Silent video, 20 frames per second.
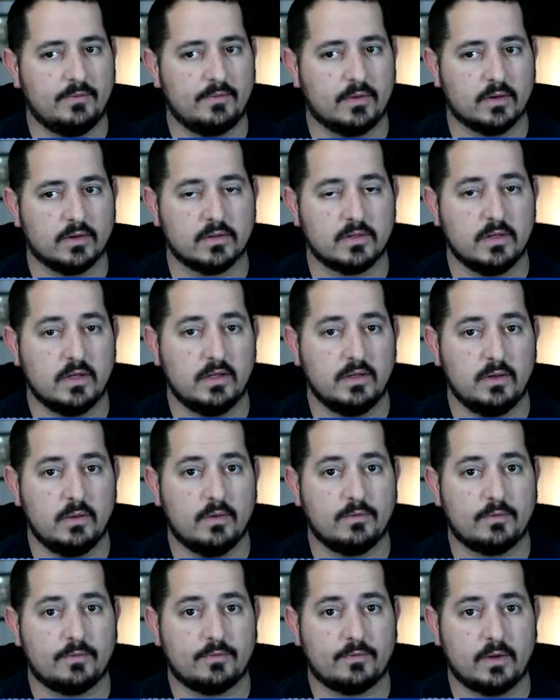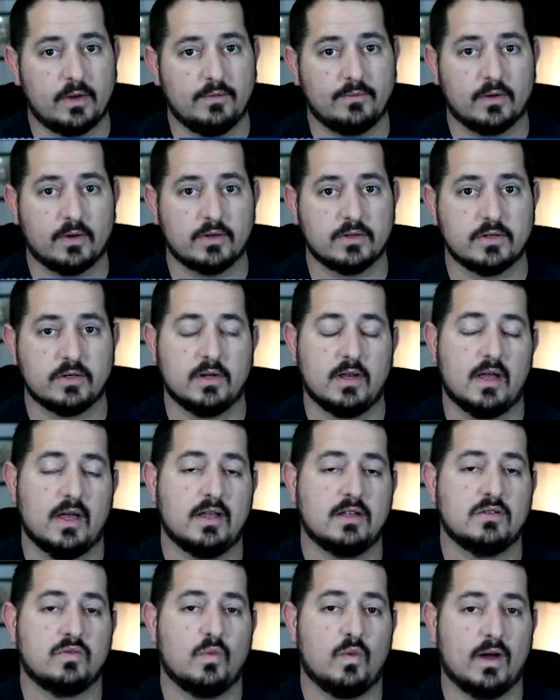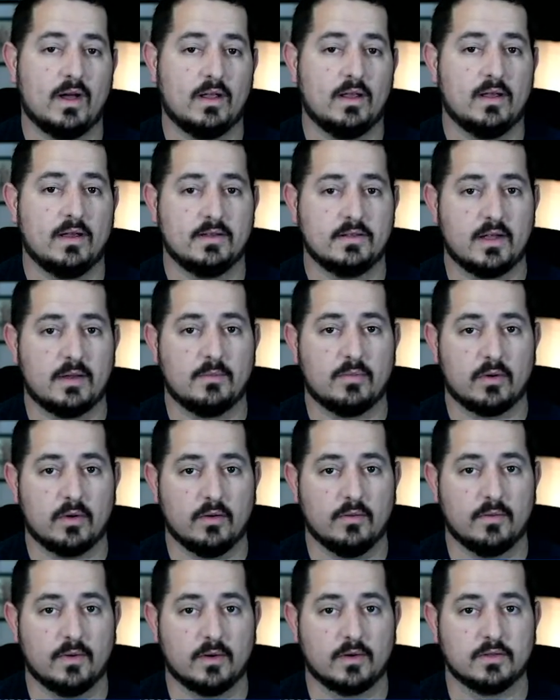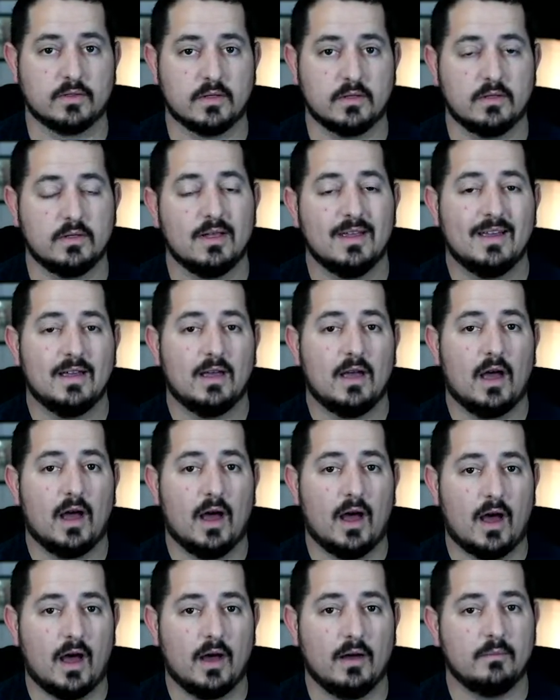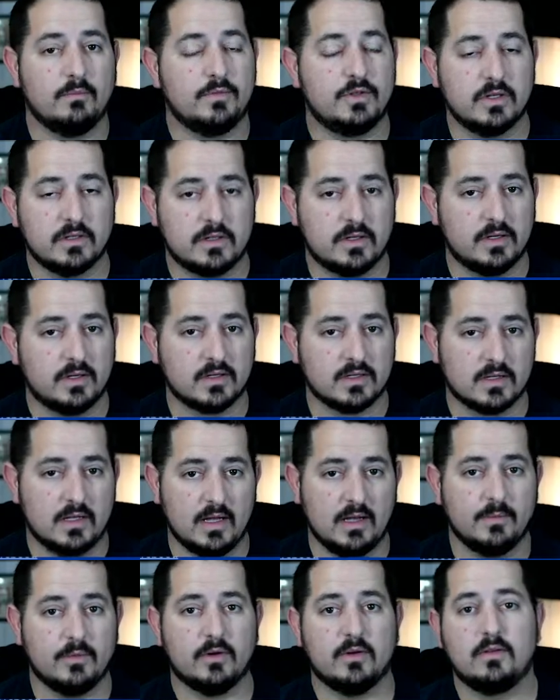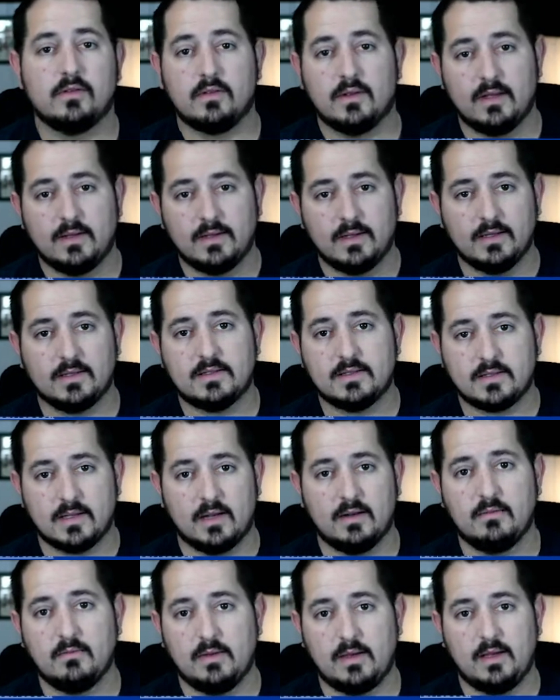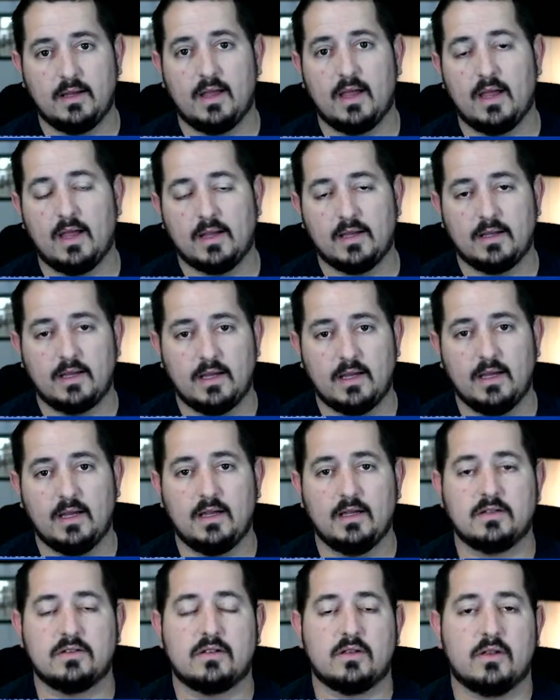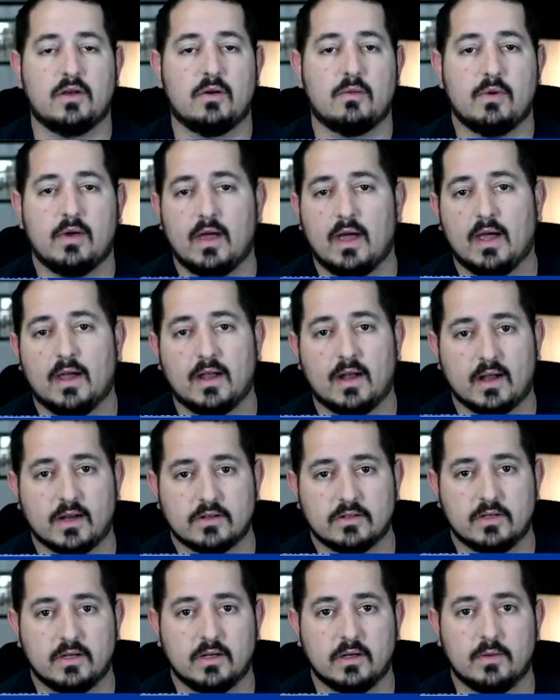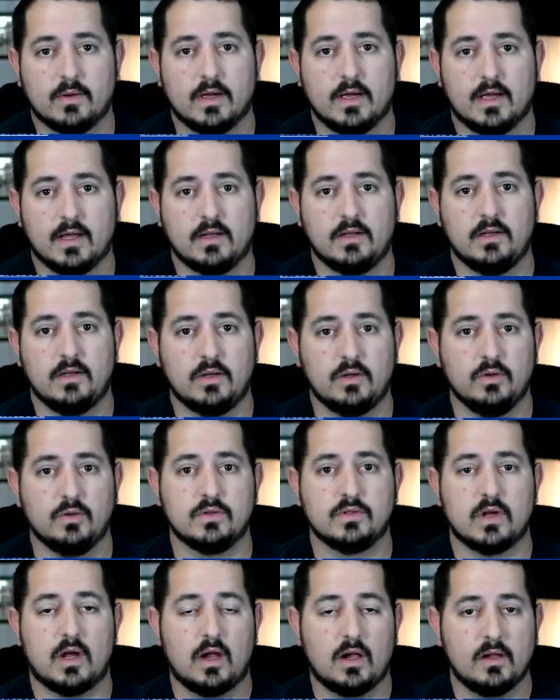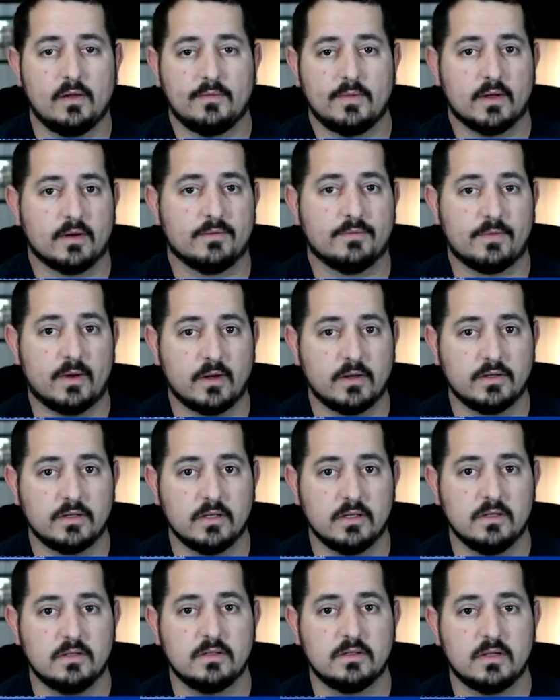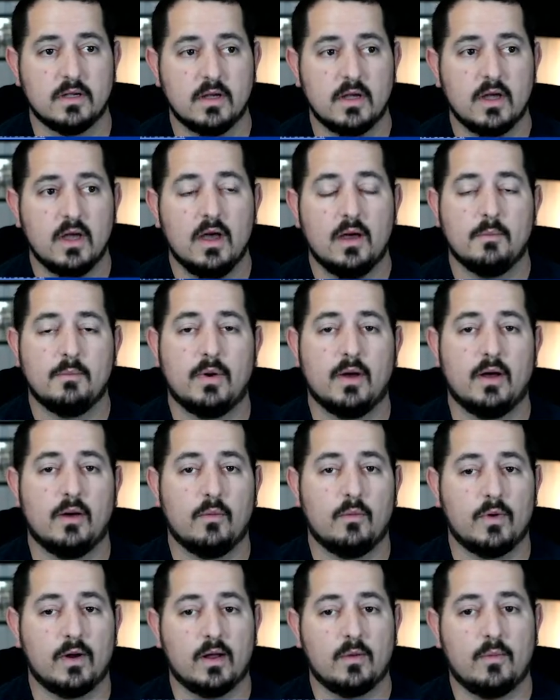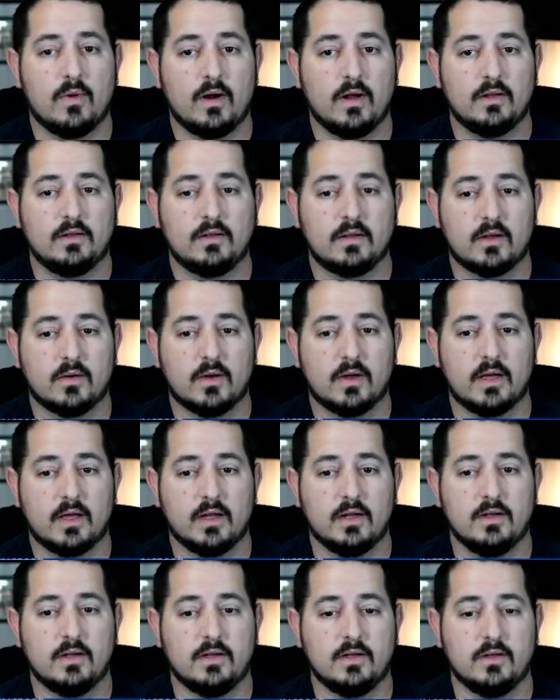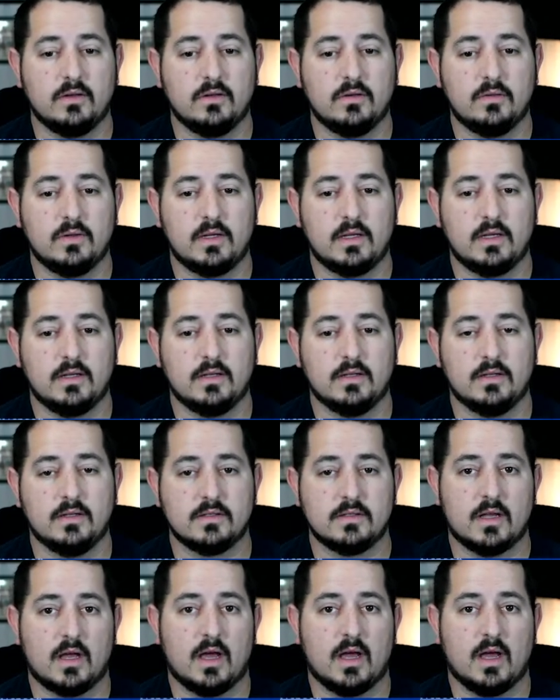version. They do have a free version as well as a pro version. Just a disclaimer, they did send me a key so that way I can actually go ahead and use all of their functions. But what I wanted to go ahead and do is